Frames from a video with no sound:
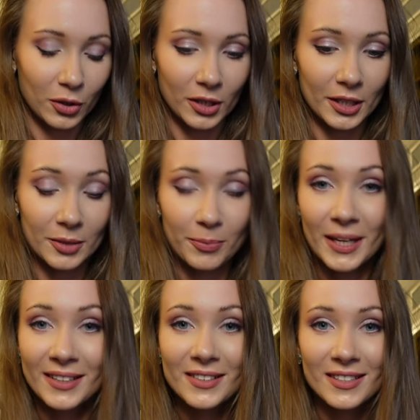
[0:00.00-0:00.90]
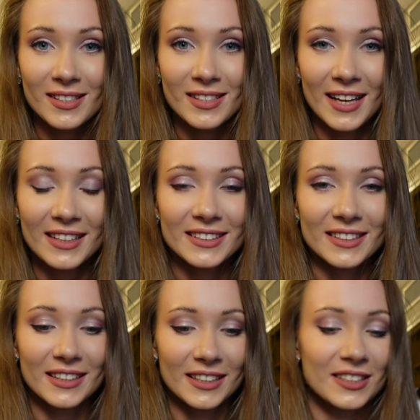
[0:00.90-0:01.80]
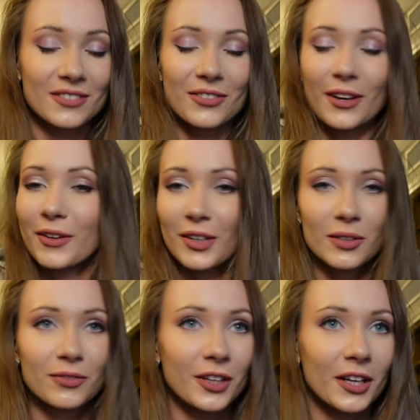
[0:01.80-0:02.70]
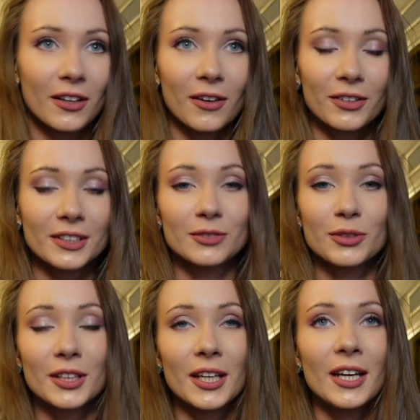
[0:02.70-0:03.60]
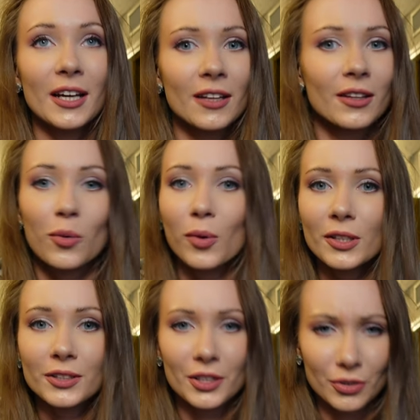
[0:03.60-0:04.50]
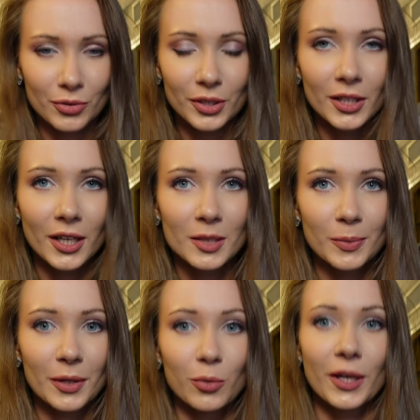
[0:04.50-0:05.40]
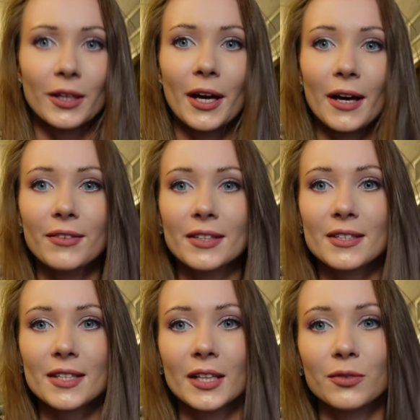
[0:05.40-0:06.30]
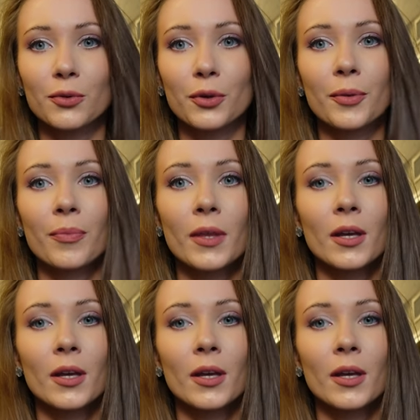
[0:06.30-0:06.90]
and pants set it is very comfy i love it really and the quality is really nice by the way i have this set for,